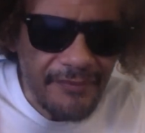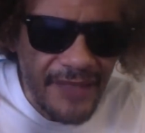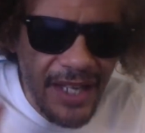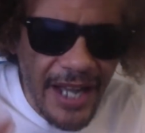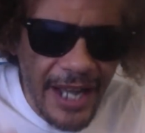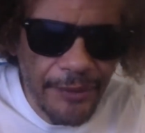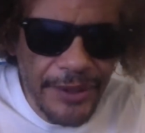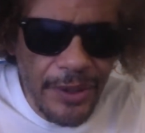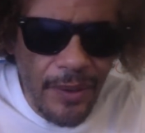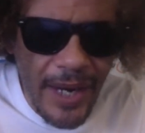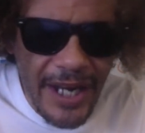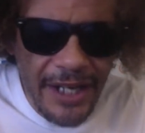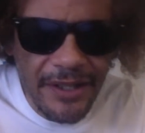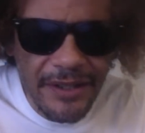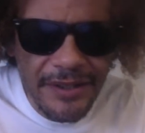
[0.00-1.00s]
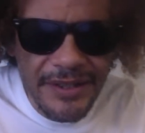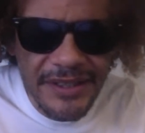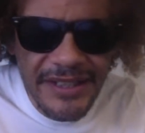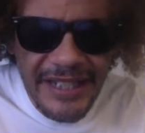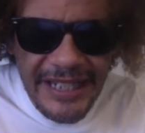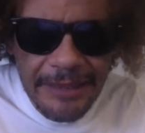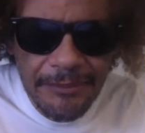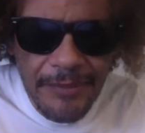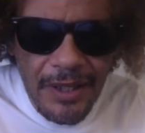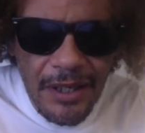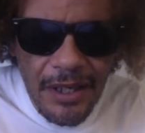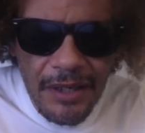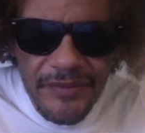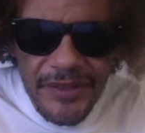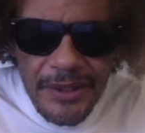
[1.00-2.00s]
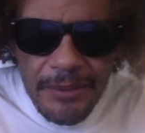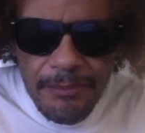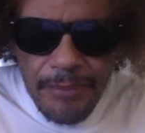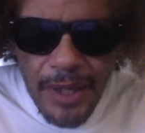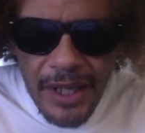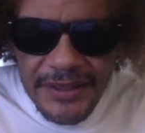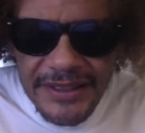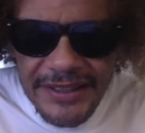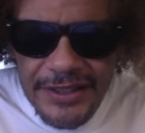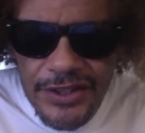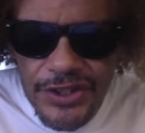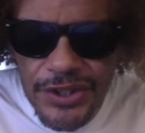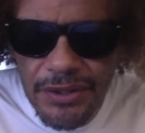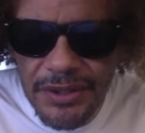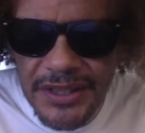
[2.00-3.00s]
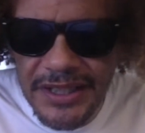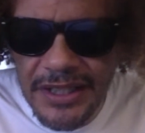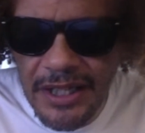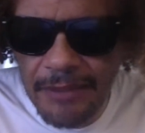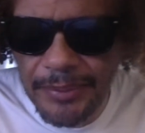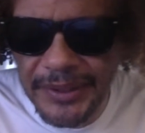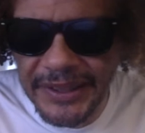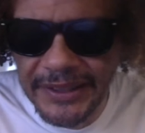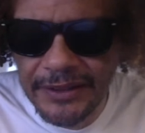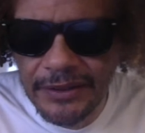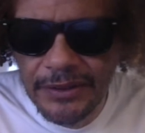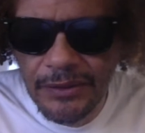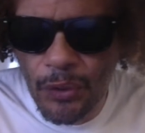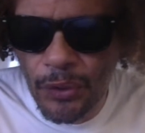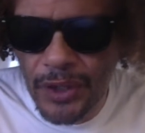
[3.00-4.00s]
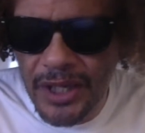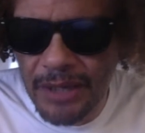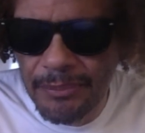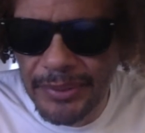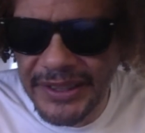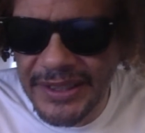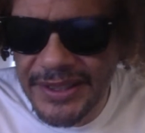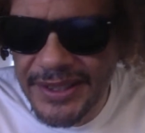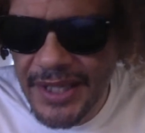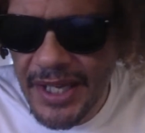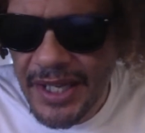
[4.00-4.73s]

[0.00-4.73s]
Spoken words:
I require the name of the bonding surety company or companies